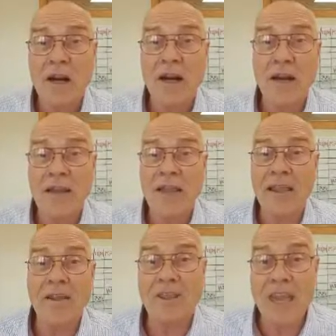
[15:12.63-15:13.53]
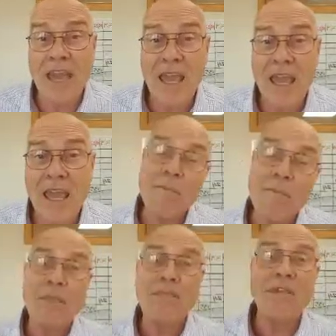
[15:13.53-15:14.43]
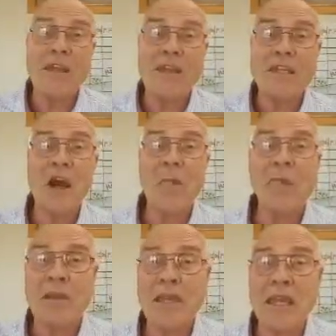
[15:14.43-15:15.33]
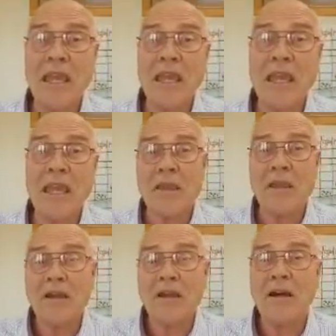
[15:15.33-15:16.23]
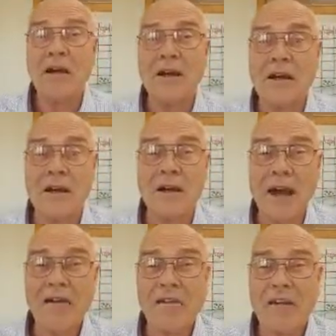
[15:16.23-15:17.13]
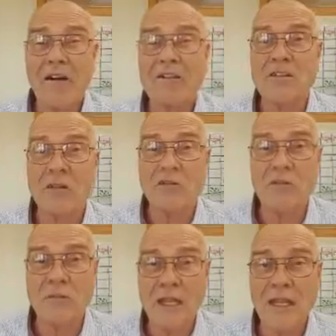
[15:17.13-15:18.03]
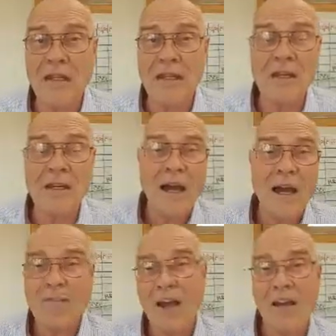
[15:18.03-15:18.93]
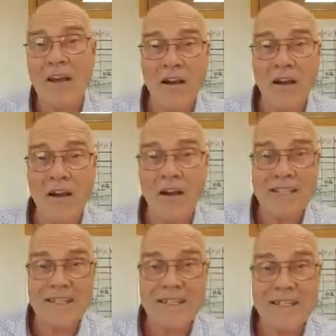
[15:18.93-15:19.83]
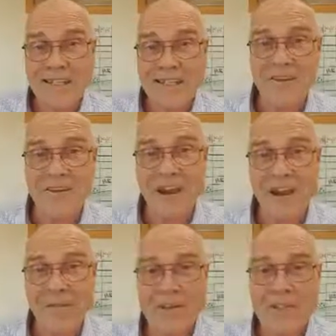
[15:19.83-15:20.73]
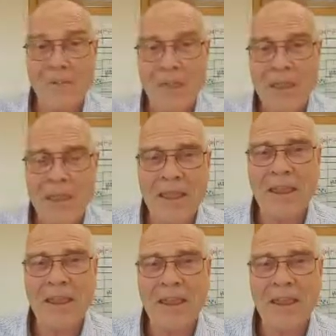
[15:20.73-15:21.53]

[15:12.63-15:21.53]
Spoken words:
I got a VA. The VA is helping me, keeping me out there on social media. I've got an assistant here in the office, and